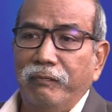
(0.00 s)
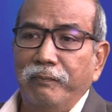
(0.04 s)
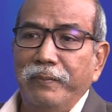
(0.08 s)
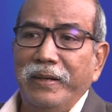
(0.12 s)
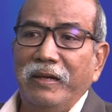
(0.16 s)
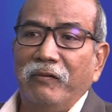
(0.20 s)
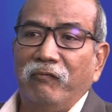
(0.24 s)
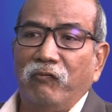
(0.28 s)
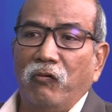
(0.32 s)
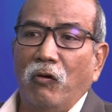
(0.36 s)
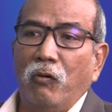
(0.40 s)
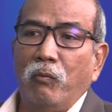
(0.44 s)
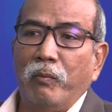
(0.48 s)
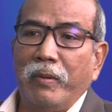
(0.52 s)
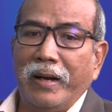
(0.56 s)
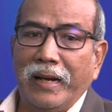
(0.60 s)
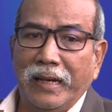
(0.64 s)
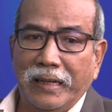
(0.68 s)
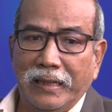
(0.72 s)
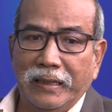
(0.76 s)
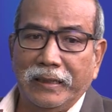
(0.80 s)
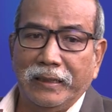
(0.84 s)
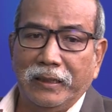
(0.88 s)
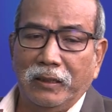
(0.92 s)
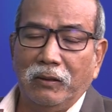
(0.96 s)
me for my,
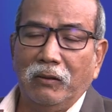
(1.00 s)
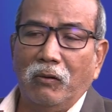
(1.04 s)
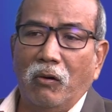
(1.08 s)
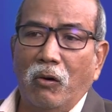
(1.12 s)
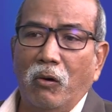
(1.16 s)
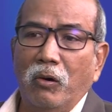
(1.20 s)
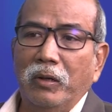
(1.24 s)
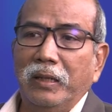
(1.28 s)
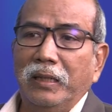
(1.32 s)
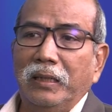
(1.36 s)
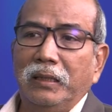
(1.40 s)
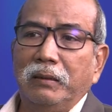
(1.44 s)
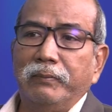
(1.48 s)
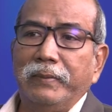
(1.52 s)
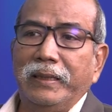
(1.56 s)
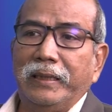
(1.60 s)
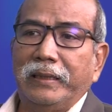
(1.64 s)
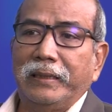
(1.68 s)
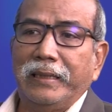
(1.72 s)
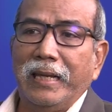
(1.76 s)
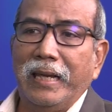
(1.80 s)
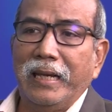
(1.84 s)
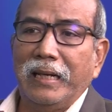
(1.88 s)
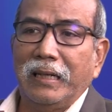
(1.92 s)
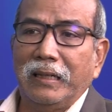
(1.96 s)
honest
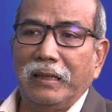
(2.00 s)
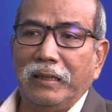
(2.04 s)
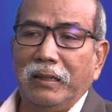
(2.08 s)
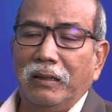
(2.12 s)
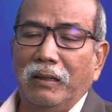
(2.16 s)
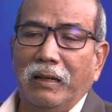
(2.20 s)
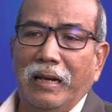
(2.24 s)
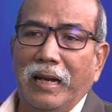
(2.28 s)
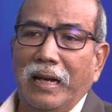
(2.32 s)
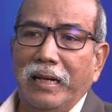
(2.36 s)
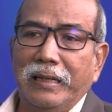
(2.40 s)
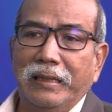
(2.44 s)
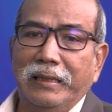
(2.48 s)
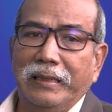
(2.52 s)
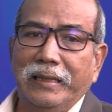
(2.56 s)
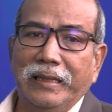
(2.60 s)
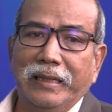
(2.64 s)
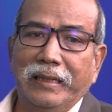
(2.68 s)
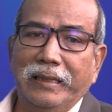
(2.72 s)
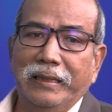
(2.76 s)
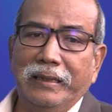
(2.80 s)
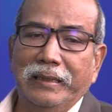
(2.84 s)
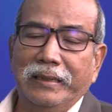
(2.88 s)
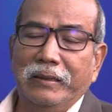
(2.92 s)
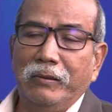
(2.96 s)
mistake? I
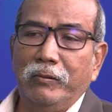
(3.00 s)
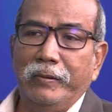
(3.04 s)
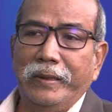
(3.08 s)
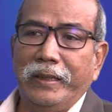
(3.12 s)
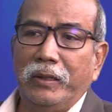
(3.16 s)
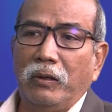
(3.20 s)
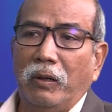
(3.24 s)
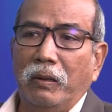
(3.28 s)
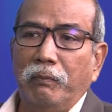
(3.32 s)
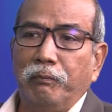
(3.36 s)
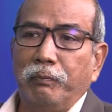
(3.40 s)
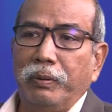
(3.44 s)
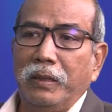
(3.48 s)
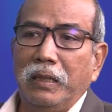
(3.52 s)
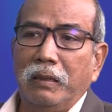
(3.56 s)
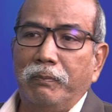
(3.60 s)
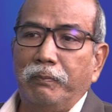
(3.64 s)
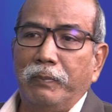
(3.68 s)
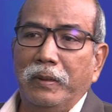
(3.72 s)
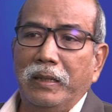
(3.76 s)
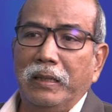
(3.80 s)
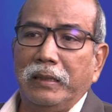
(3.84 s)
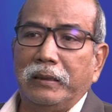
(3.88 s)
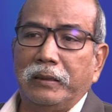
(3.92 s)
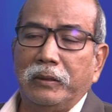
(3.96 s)
didn't do it on
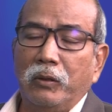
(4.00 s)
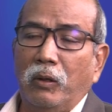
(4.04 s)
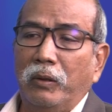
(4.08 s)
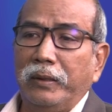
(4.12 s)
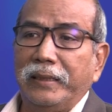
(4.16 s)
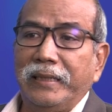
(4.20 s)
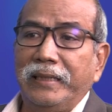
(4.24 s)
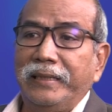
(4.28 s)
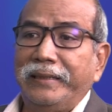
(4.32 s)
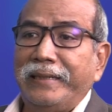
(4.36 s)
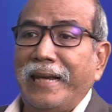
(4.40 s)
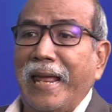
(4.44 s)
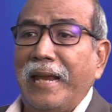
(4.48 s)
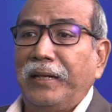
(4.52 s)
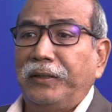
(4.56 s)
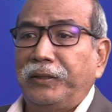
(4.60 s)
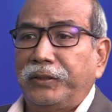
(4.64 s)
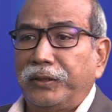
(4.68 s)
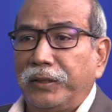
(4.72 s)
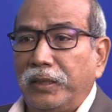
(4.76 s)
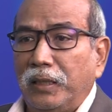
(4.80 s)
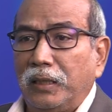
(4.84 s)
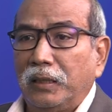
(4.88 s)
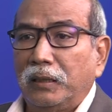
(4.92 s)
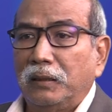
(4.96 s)
purpose, not
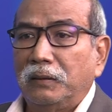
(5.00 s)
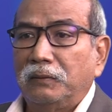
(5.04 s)
intentional.